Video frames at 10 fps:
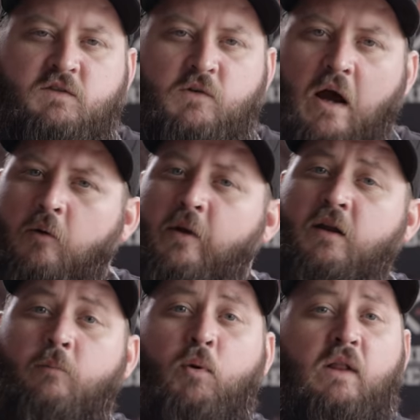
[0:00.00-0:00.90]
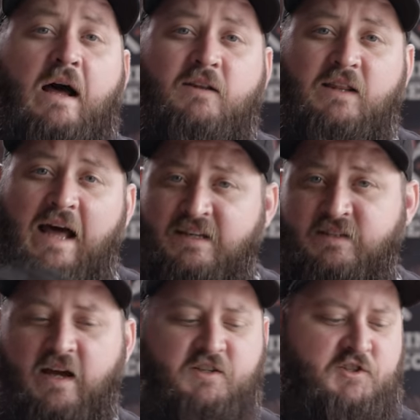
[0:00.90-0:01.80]
So now we're ready to pull out
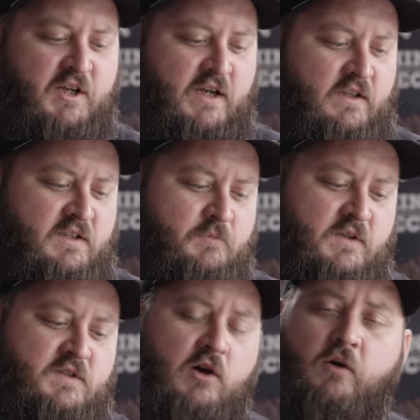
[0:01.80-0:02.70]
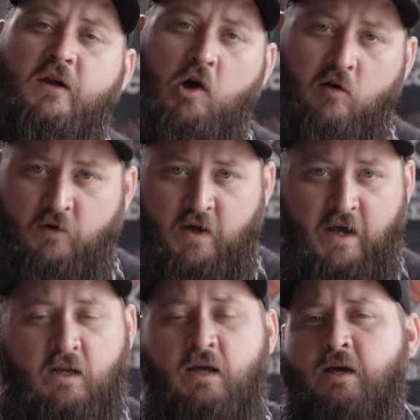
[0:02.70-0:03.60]
last night's chicken that's been soaking
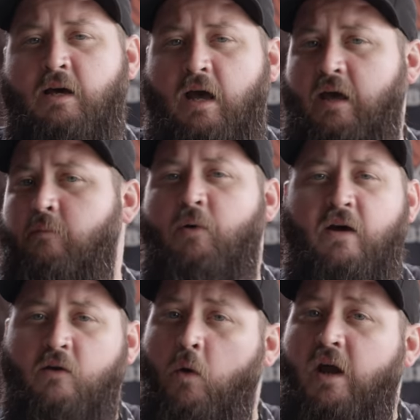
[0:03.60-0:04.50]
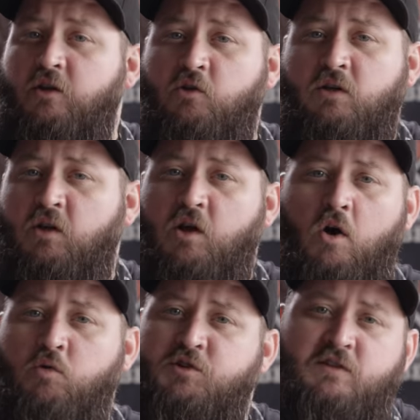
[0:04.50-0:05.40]
overnight. And by the way, you can
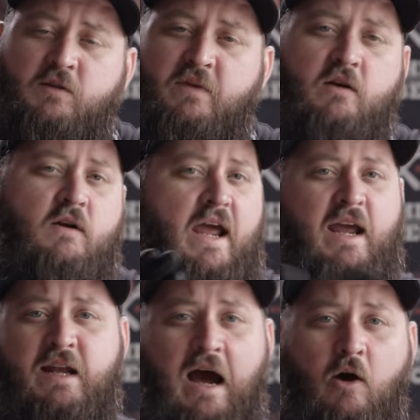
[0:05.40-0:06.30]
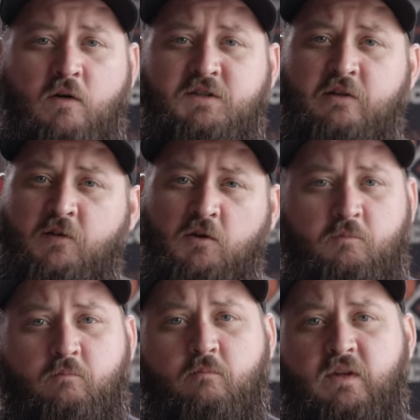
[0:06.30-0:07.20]
go just a mere eight hours if
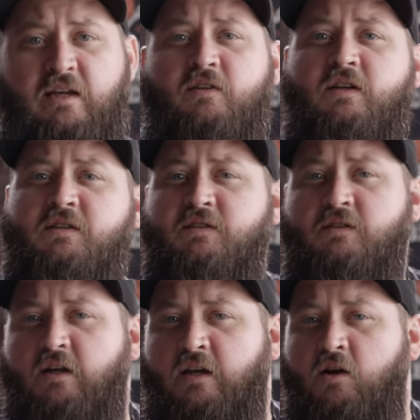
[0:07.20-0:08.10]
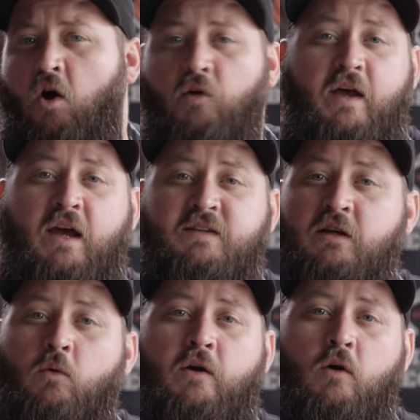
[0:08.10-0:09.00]
you're leaving this in all day,
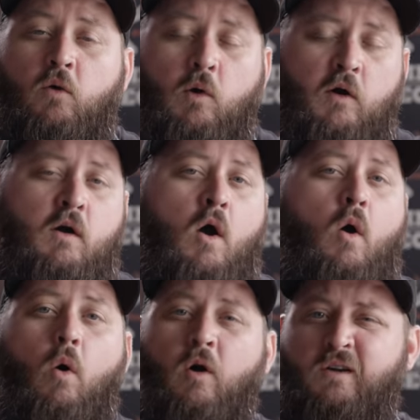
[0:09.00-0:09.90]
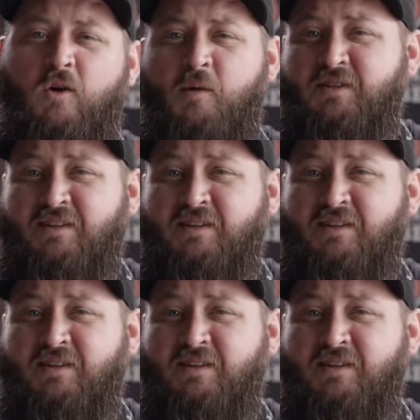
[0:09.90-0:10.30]
say while you're at work, or you can go up